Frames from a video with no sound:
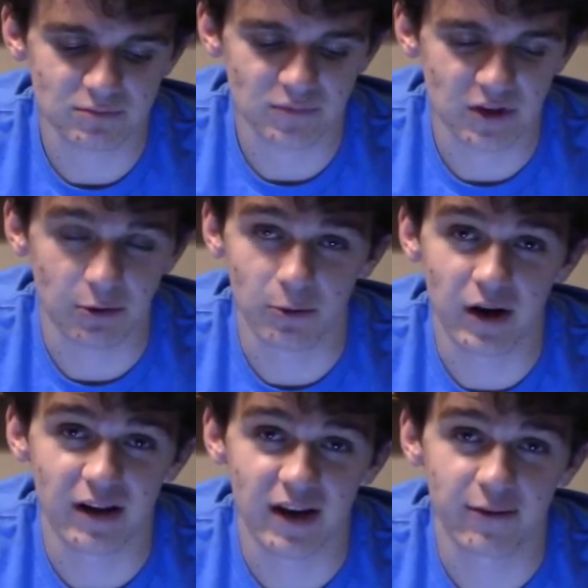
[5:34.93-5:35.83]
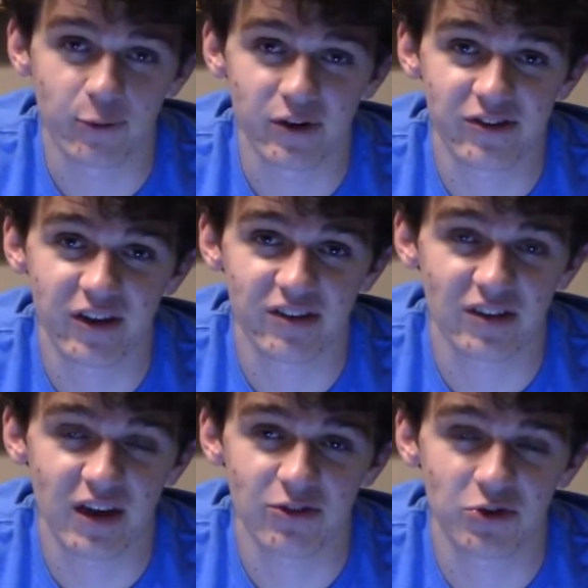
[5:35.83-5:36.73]
they were rated 946 and
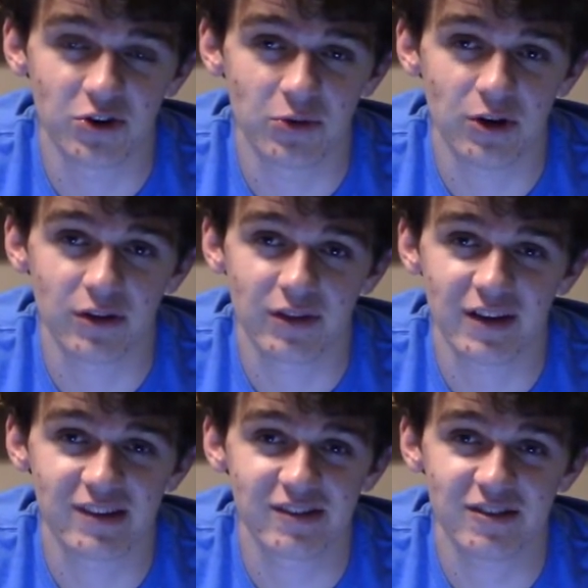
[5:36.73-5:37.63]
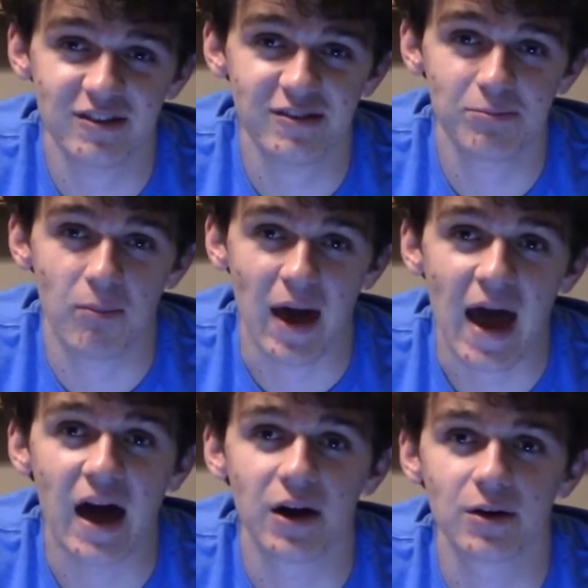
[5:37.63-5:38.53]
921. That's just
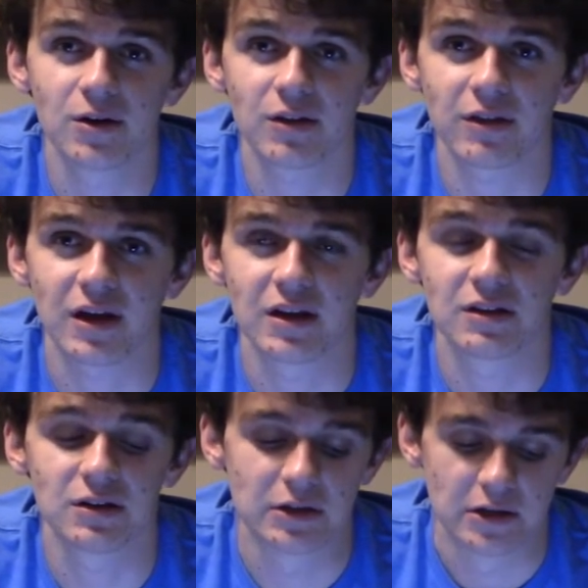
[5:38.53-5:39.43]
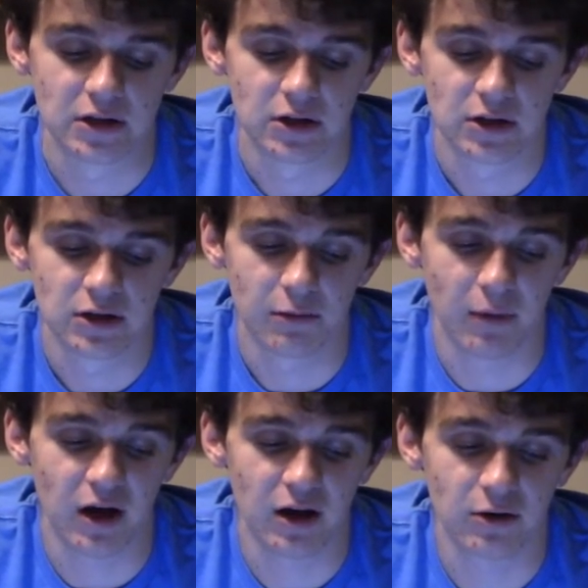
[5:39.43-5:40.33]
bad. Like,
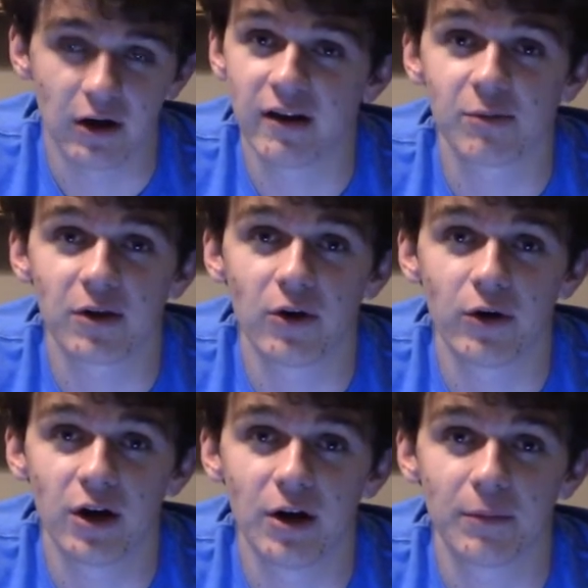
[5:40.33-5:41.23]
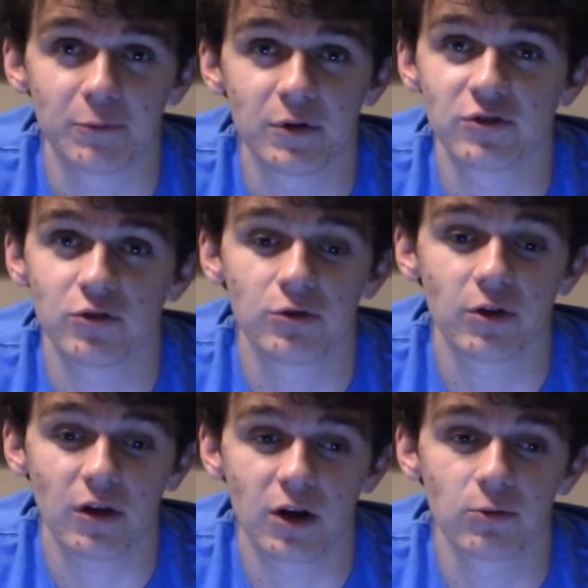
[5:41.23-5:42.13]
my rating's been going up. I've been shooting a
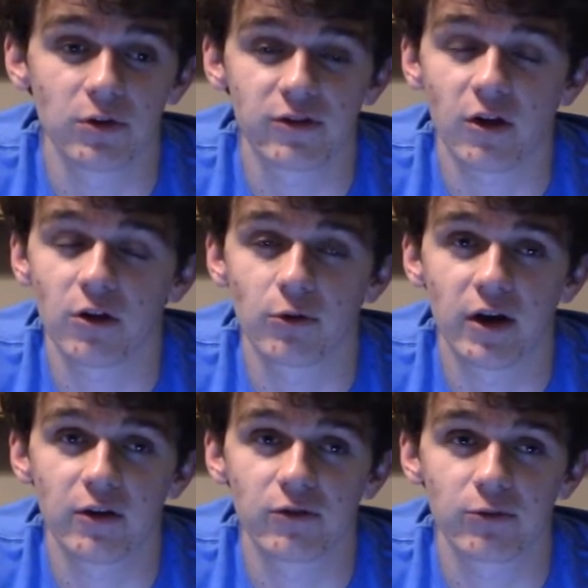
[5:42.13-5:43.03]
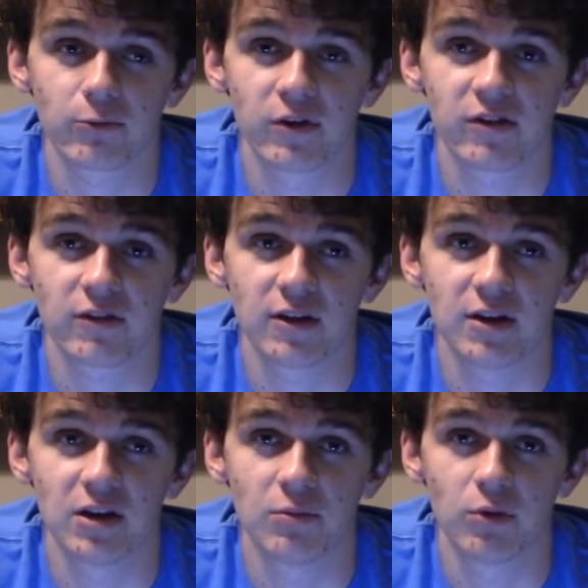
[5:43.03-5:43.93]
lot of really solid rounds
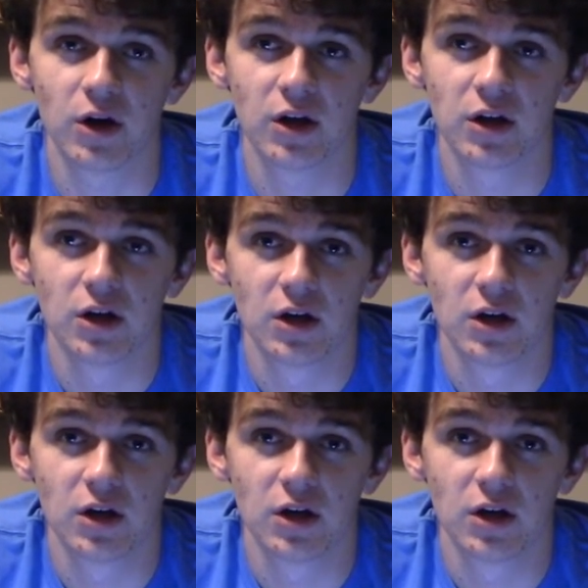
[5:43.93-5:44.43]
recently, but